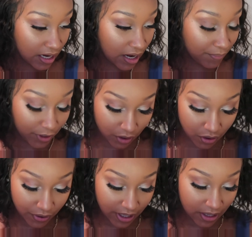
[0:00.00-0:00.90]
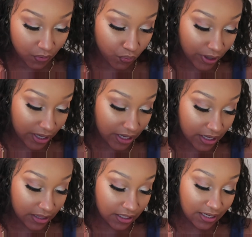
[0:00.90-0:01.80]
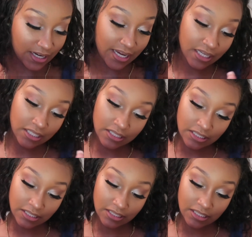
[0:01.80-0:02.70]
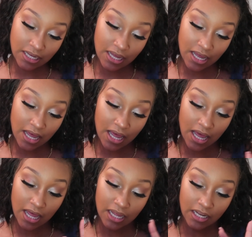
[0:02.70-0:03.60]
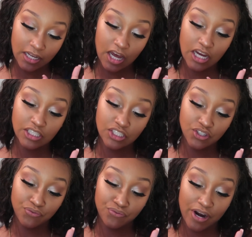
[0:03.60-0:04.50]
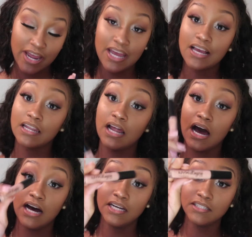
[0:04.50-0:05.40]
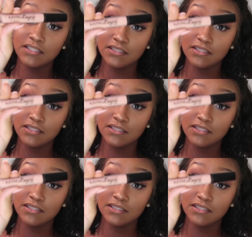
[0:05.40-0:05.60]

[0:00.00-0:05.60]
I'm gonna go in with NYX Lingerie Gloss,